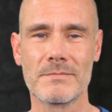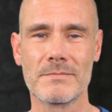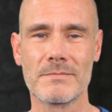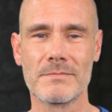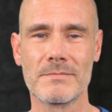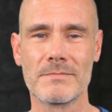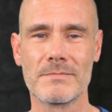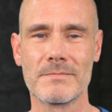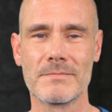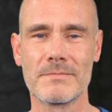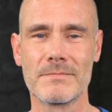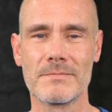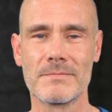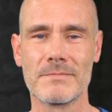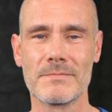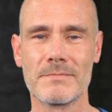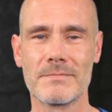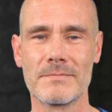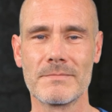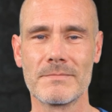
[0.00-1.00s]

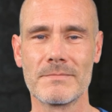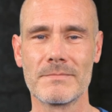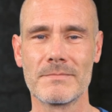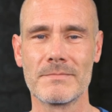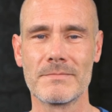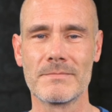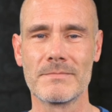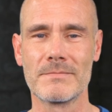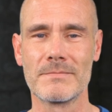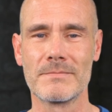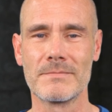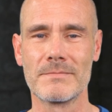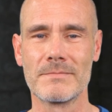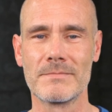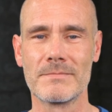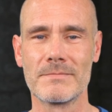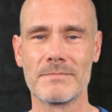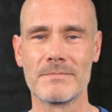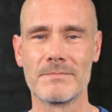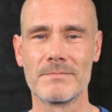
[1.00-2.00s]

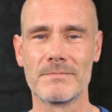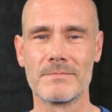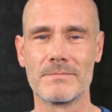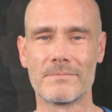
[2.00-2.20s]
Nobody speaks.